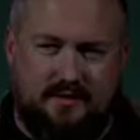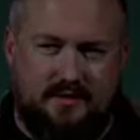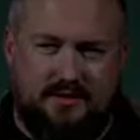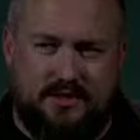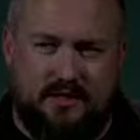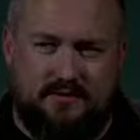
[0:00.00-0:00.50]

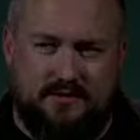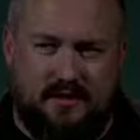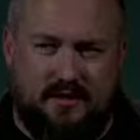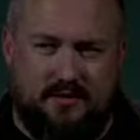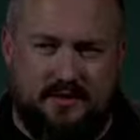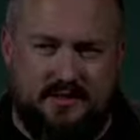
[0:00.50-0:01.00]
Jeff is
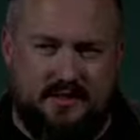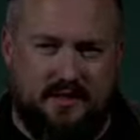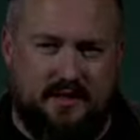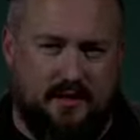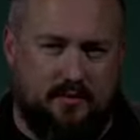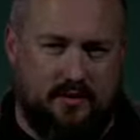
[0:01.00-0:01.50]
always in the
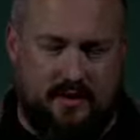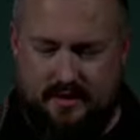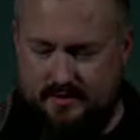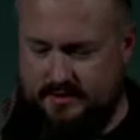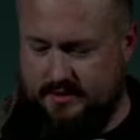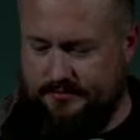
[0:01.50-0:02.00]
cowboy
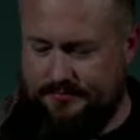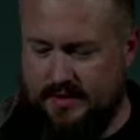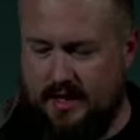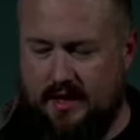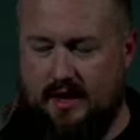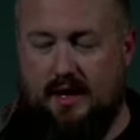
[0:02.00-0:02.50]
hat. So
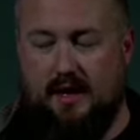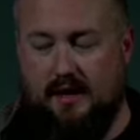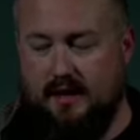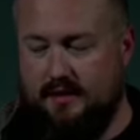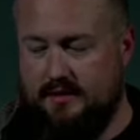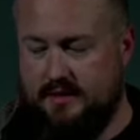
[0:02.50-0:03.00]

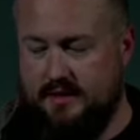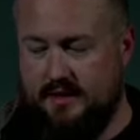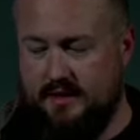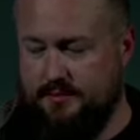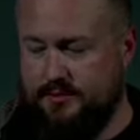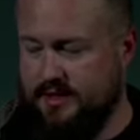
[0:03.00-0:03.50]
I today
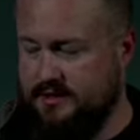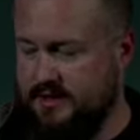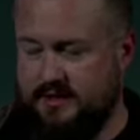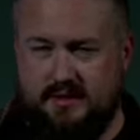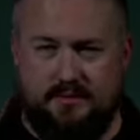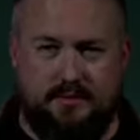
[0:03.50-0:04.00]
am dressed
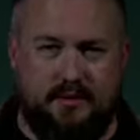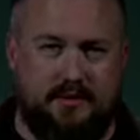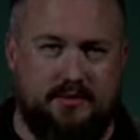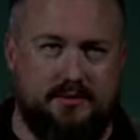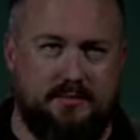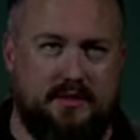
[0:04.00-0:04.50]
like somebody
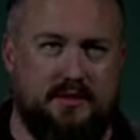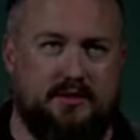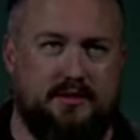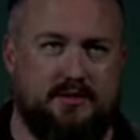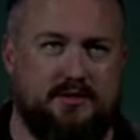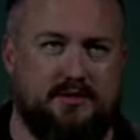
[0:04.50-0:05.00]
who's met their
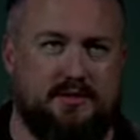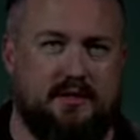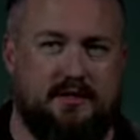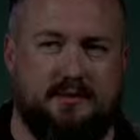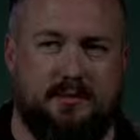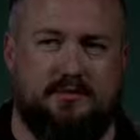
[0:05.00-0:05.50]
insurance
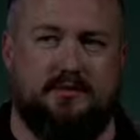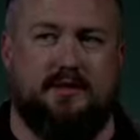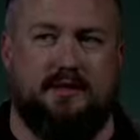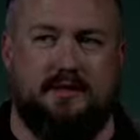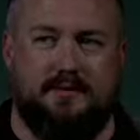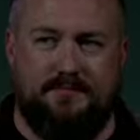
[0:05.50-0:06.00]
deductible for the
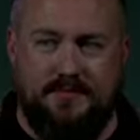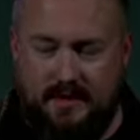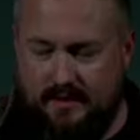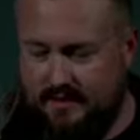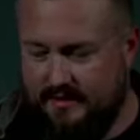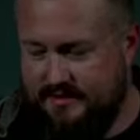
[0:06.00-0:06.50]
year.
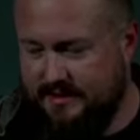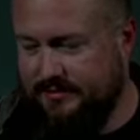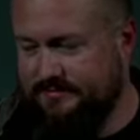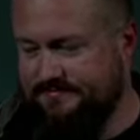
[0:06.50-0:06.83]
So